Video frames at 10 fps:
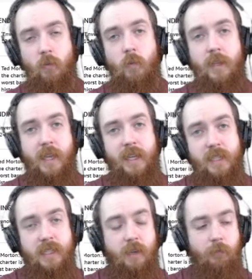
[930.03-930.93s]
what
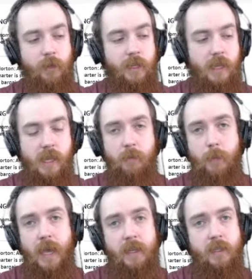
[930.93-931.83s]
cases have really
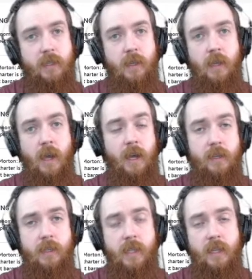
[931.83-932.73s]
impacted
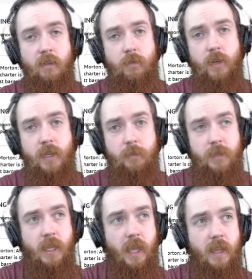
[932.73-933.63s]
Canadian
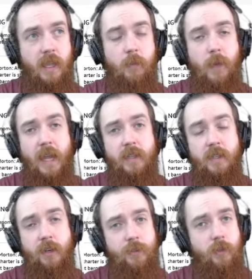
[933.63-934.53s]
freedoms and
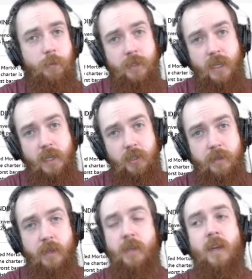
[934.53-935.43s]
impacted our
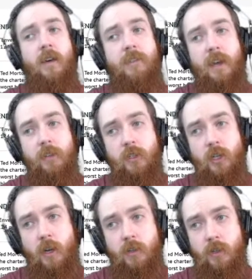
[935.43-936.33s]
interpretation of how the
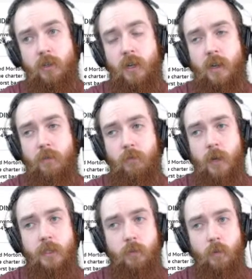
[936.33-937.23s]
Charter of
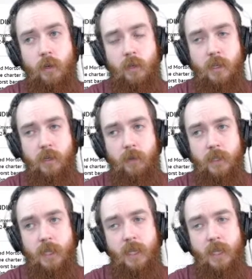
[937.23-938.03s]
Rights work here in